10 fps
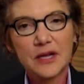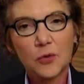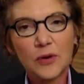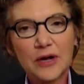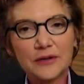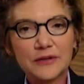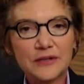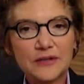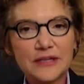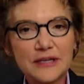Well,
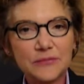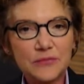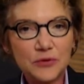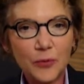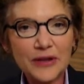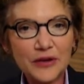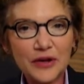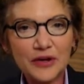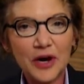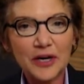the way the
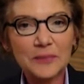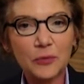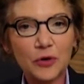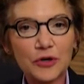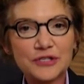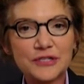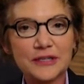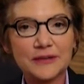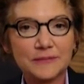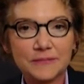economy works
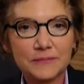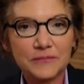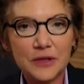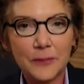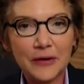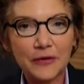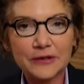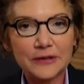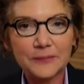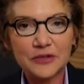in
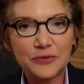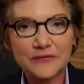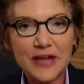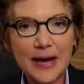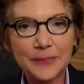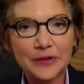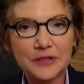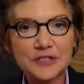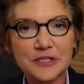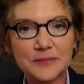America, because we have
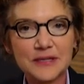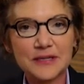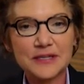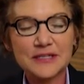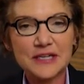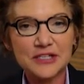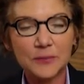capitalism, is it's a